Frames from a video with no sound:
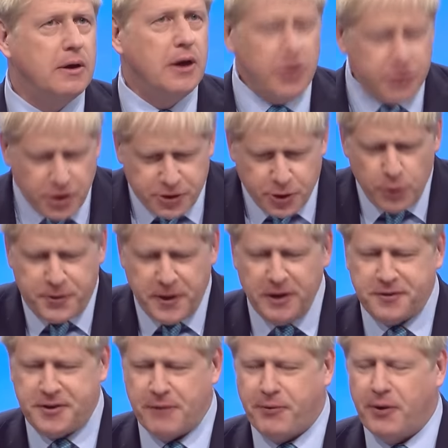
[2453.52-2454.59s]
to do things
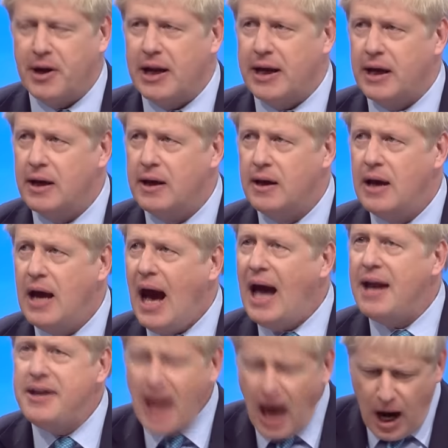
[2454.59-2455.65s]
differently.
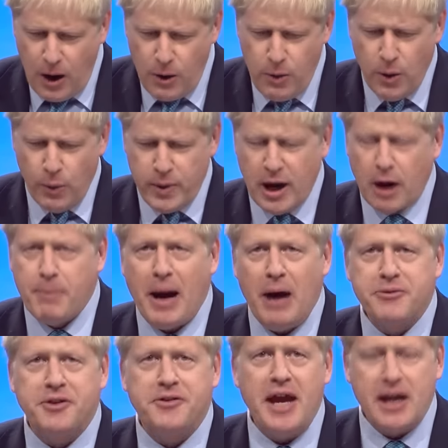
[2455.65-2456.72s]
And now we are about
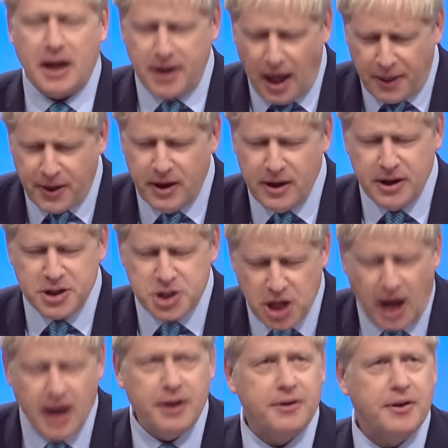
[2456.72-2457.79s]
to take another
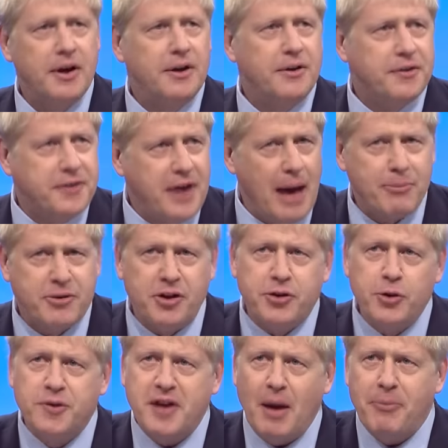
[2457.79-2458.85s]
giant step, to do
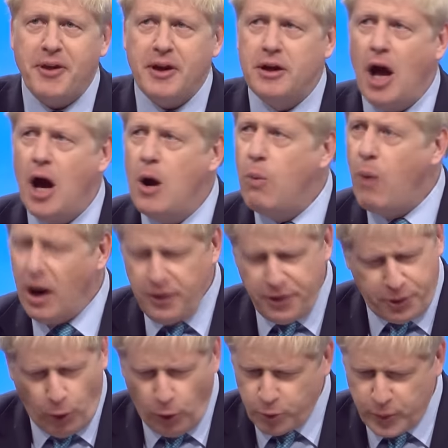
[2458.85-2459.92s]
something no one
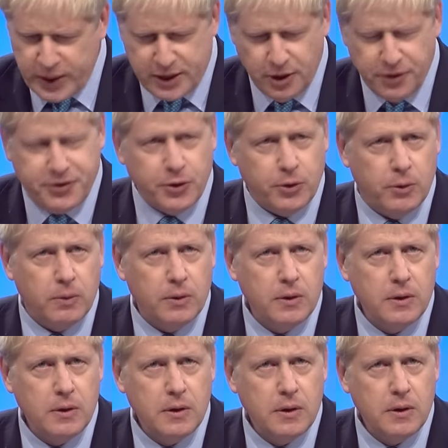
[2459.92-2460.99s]
thought we could do,
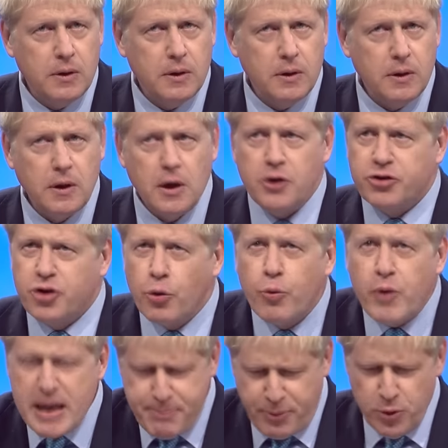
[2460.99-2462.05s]
to
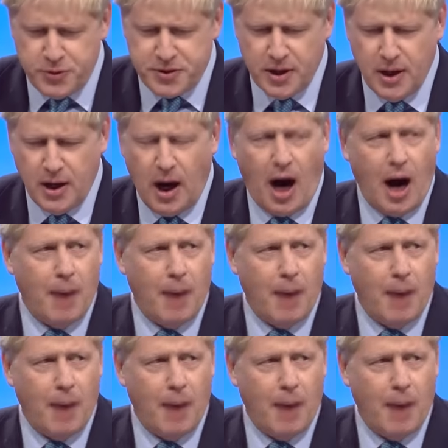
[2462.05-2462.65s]
reboot our